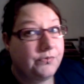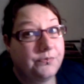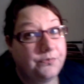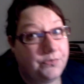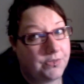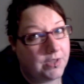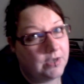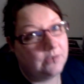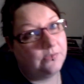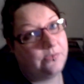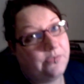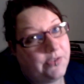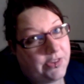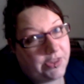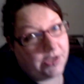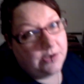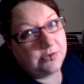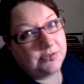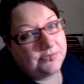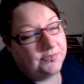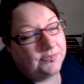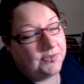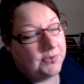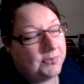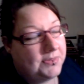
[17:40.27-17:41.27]
That for
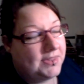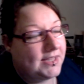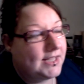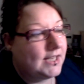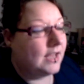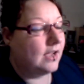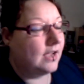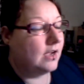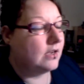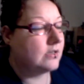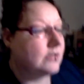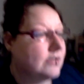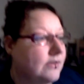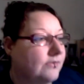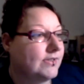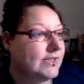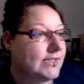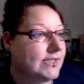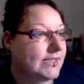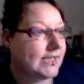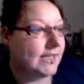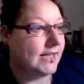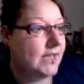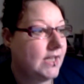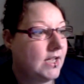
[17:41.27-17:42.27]
those of you in the class,
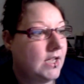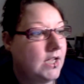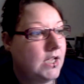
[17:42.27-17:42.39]
obviously.